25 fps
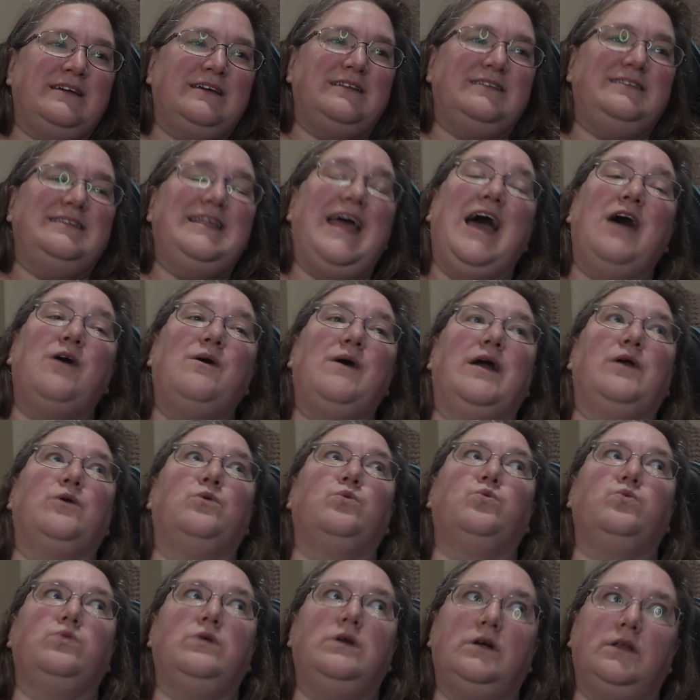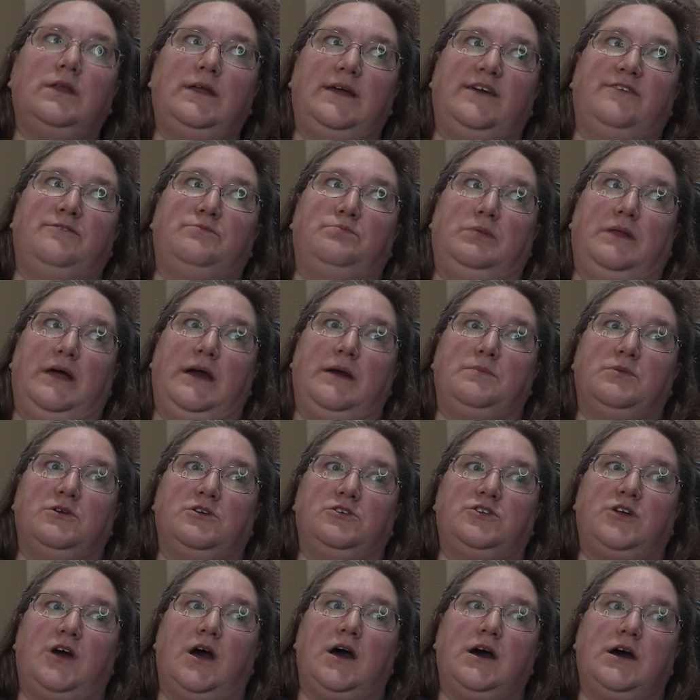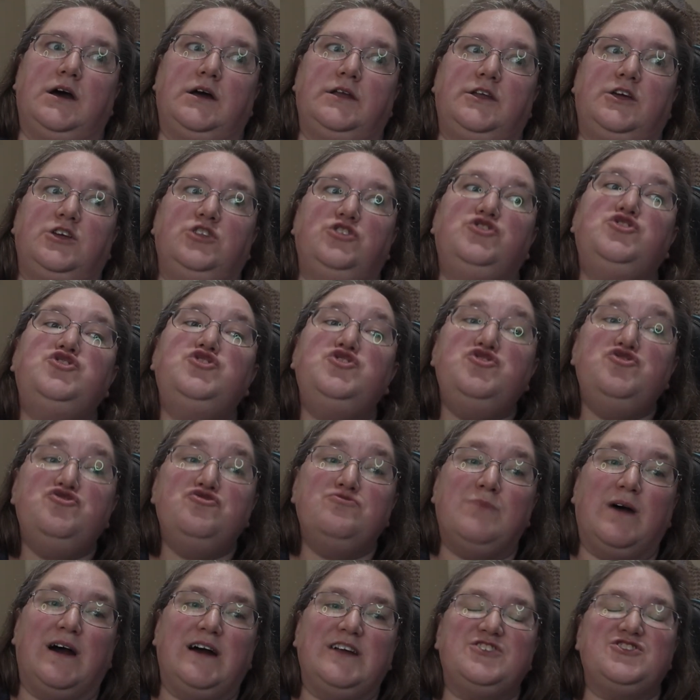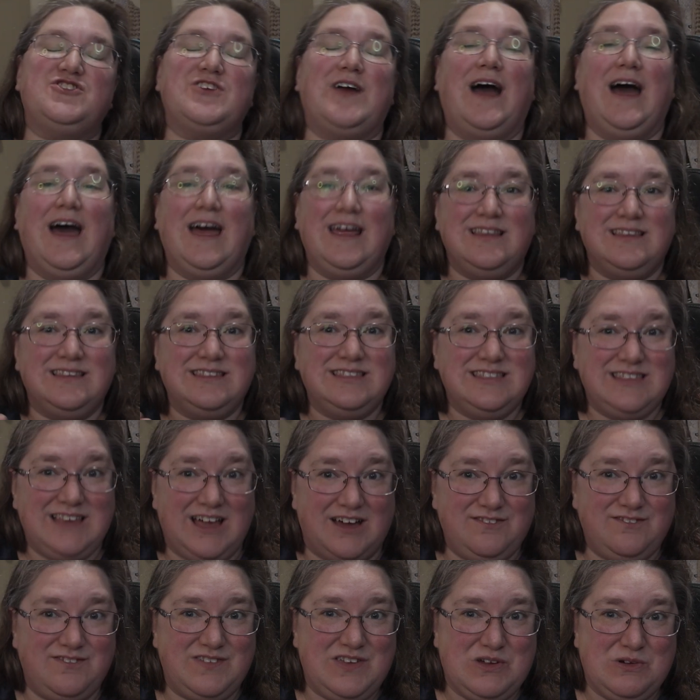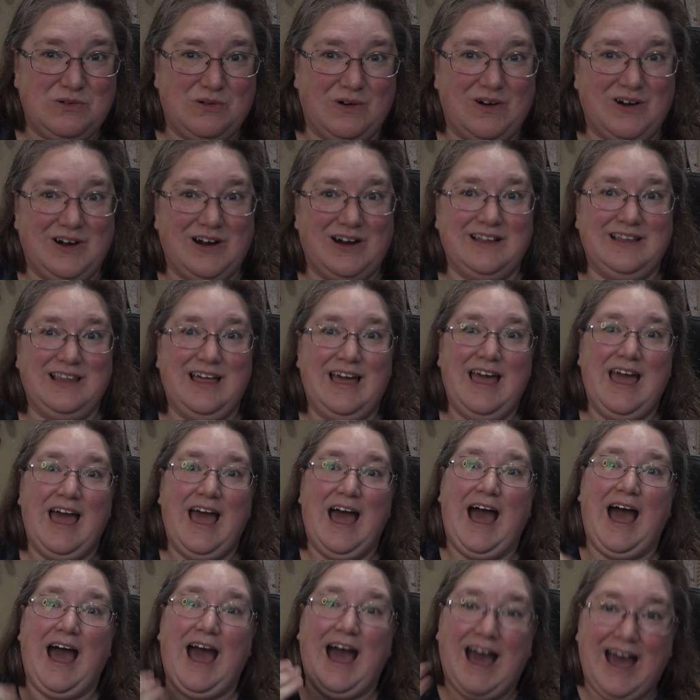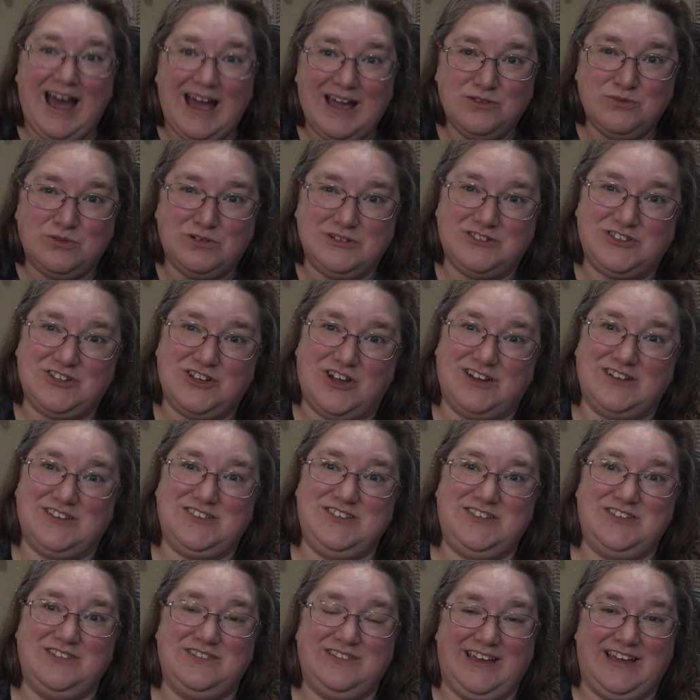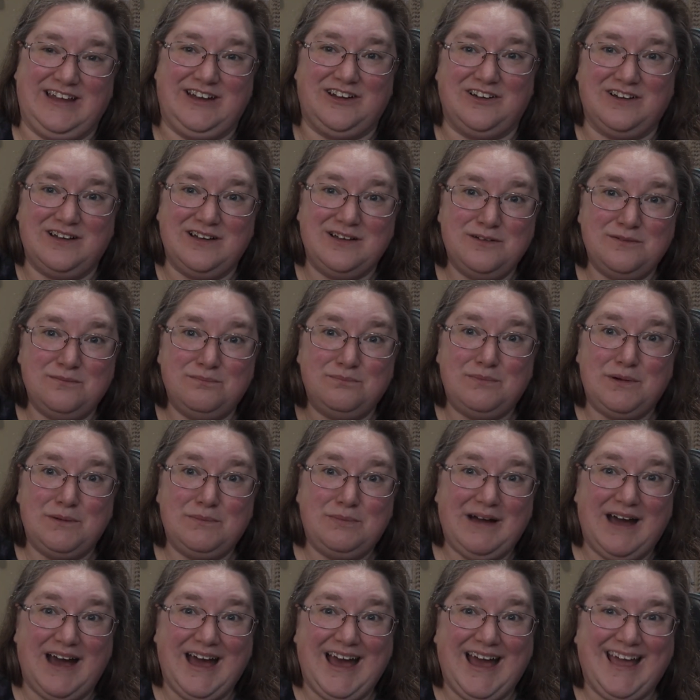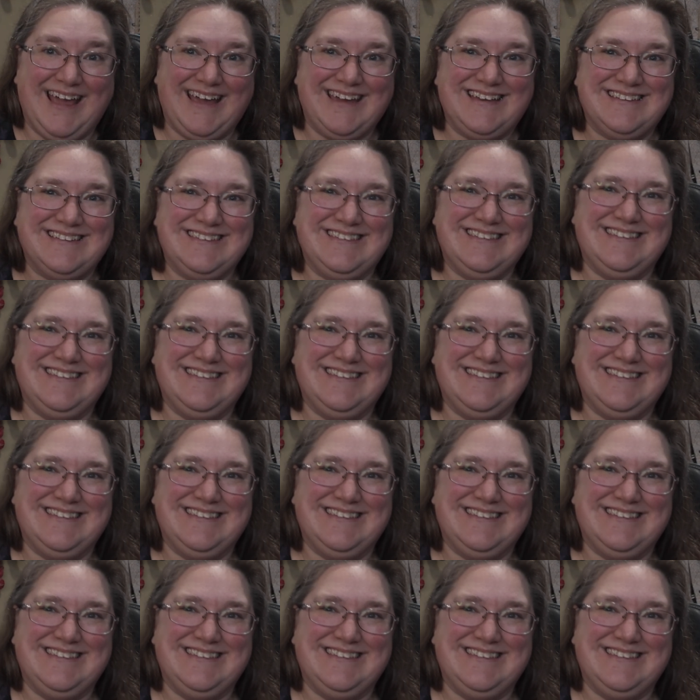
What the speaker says: now I really have blabbered on too much. I love you all. I will talk to you later. Bye-bye.